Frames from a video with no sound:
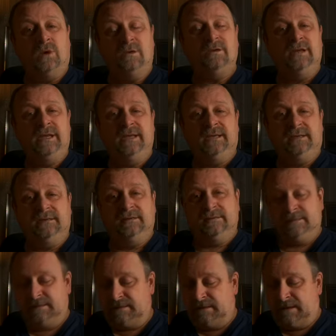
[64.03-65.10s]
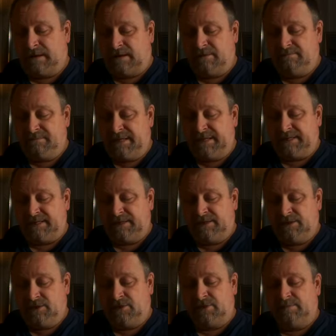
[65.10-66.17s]
worrying, are making
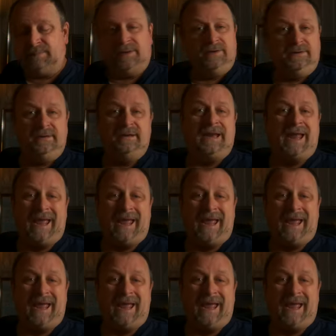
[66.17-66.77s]
your burden